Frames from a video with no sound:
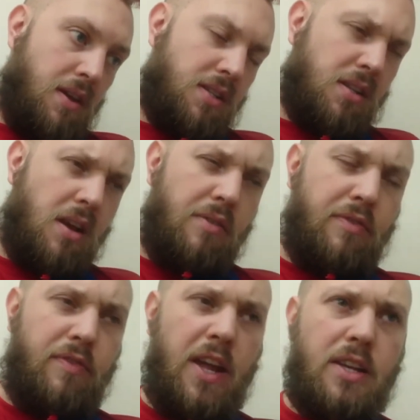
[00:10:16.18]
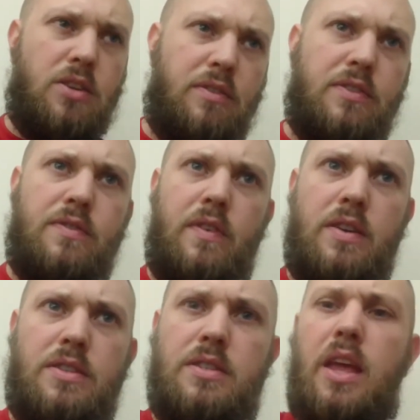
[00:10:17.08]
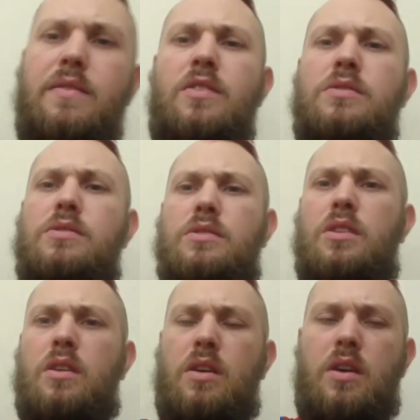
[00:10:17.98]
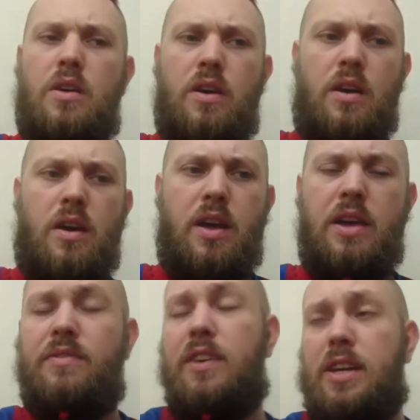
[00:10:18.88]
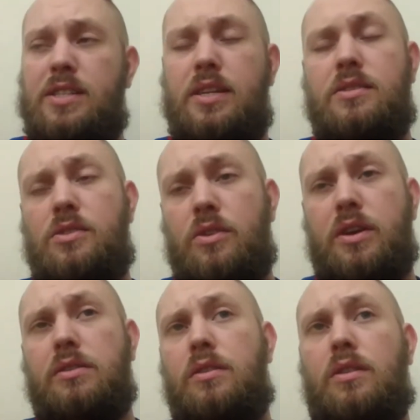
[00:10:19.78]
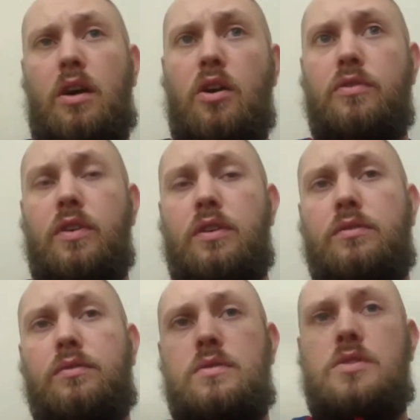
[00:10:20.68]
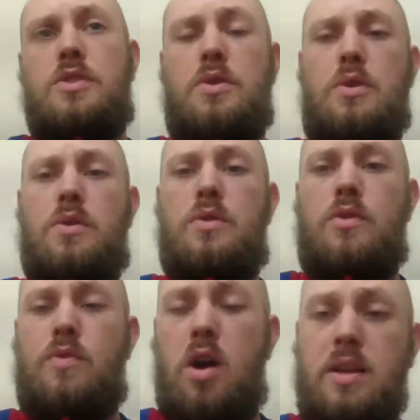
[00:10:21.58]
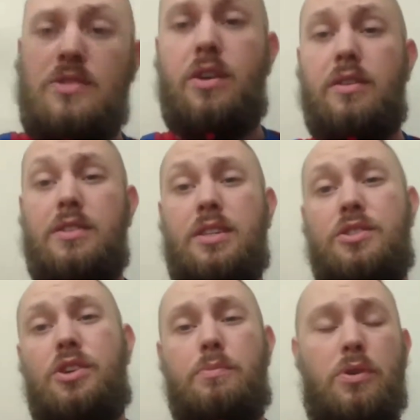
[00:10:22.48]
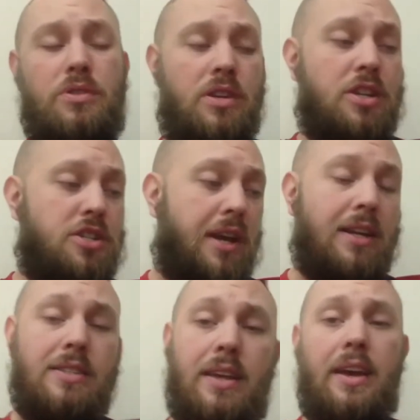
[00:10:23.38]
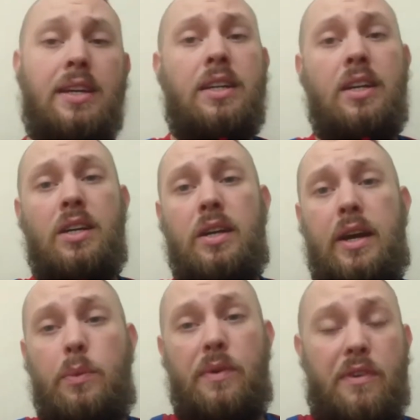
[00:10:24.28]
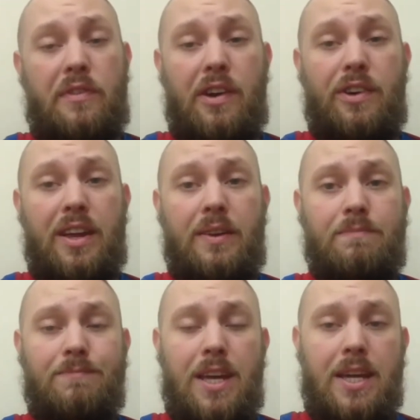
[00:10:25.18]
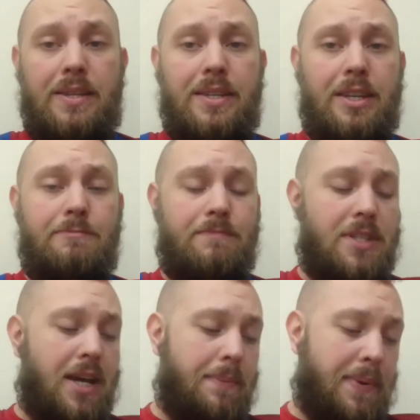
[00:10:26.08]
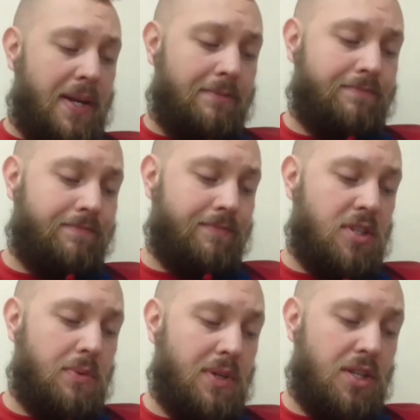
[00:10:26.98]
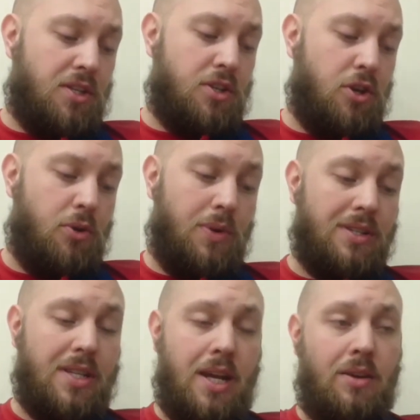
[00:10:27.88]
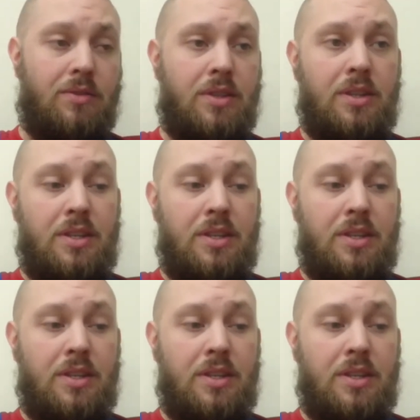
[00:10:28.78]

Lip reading: It's like a flicked off of Stevens. He flicks it, over to the right-hand side of the six-yard box, and Yoshida's there with a very easy tap-in. So we're 2-1 down